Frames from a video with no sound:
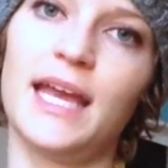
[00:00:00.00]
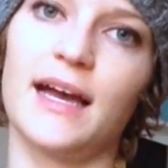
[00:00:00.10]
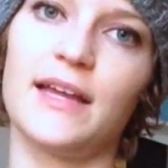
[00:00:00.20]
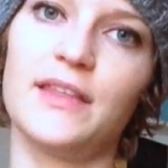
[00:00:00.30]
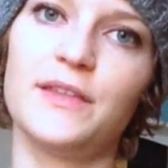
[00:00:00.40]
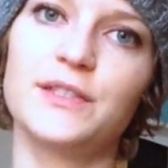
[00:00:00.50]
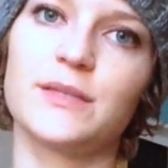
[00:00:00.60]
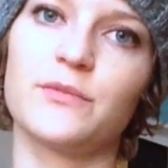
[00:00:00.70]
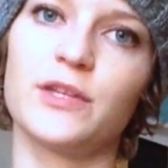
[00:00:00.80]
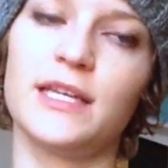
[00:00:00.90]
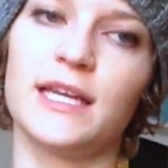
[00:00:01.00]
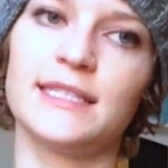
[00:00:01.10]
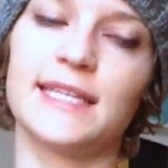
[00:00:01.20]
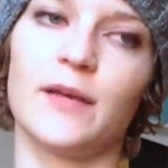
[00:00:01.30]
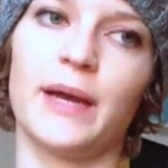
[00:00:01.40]
I think there's some really
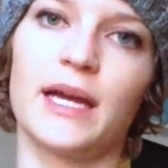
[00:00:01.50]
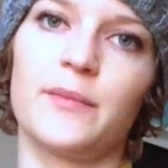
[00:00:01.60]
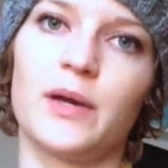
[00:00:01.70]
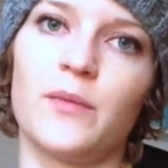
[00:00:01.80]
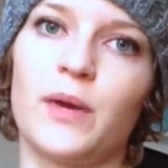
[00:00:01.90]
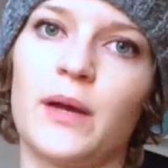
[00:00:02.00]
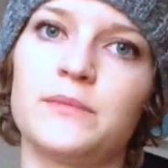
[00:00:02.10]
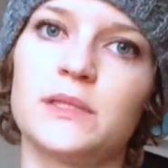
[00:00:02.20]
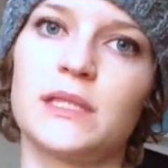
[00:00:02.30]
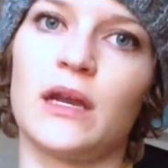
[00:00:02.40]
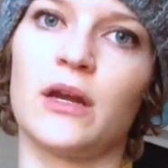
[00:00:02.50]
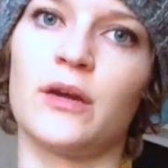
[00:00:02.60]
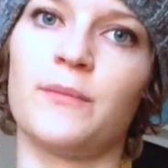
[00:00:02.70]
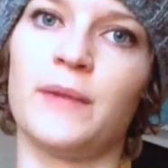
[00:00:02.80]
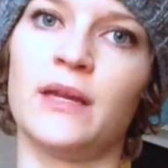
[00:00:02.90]
nice alpaca pom-poms that
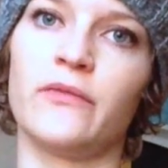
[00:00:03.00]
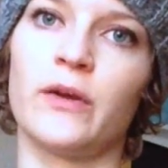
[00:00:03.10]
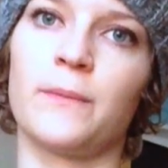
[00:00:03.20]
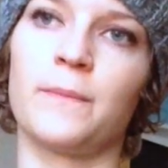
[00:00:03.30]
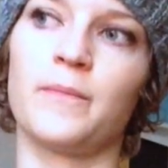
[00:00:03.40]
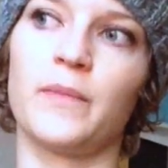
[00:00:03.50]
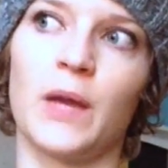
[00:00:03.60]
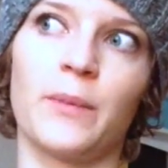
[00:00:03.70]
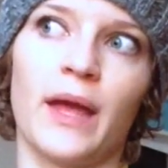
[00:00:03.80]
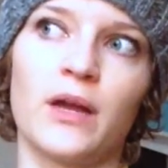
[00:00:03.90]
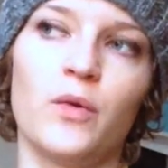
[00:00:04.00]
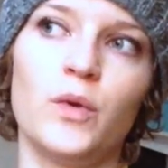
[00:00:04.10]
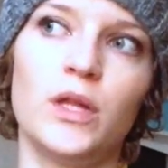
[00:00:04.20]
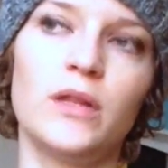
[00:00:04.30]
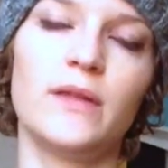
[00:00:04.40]
are made from alpaca
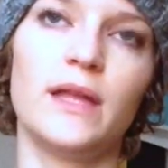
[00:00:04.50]
wool,